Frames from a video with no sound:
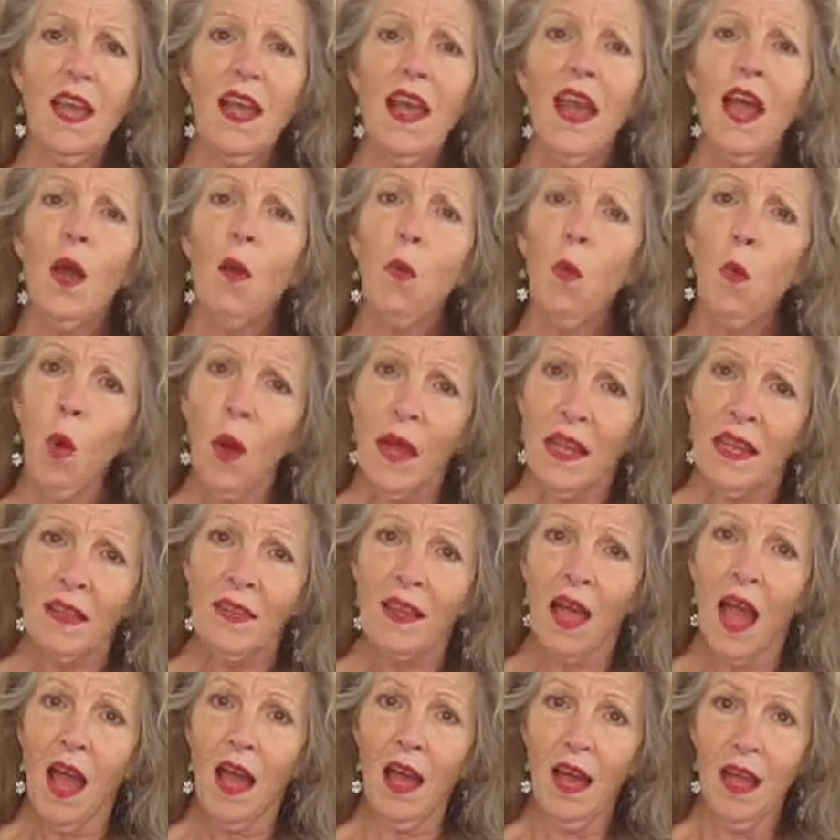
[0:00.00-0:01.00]
At one
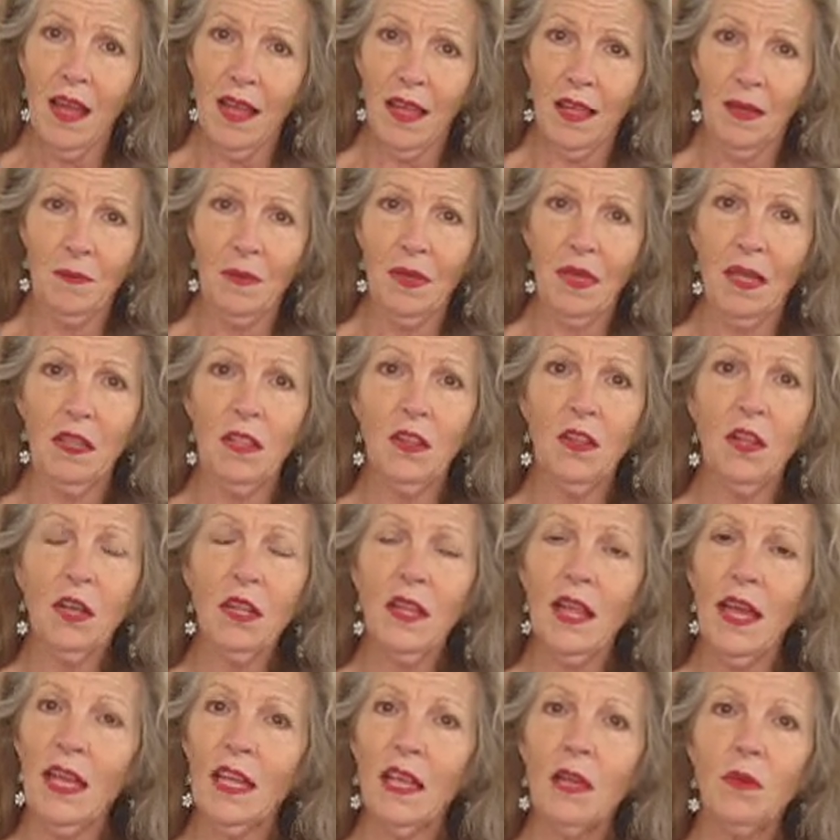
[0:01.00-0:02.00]
time, it looked
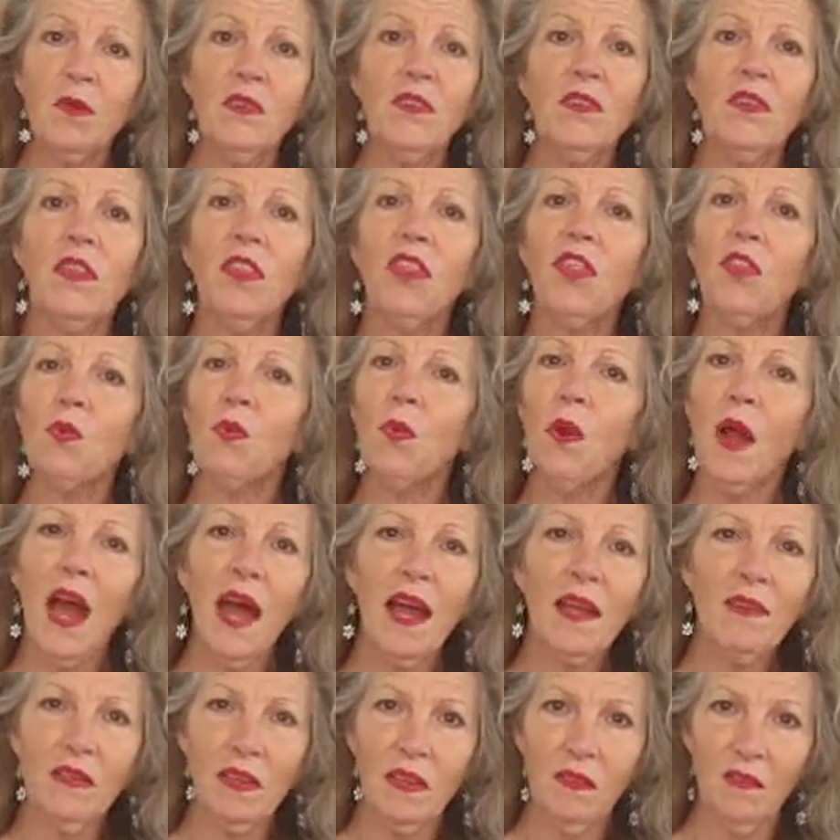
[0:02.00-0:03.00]
like it was a
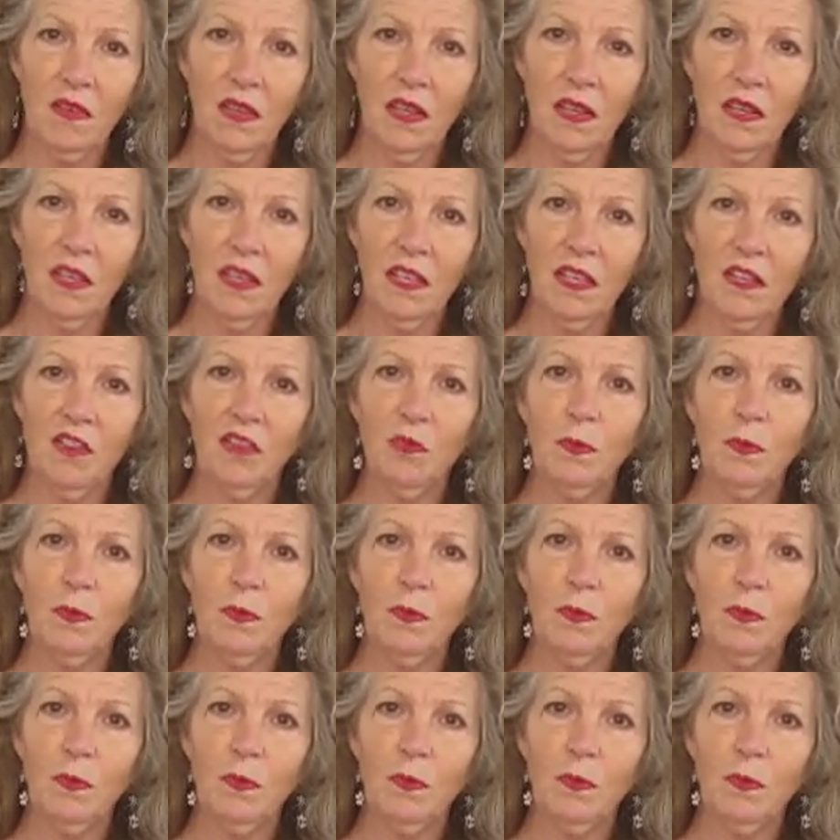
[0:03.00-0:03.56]
thriving village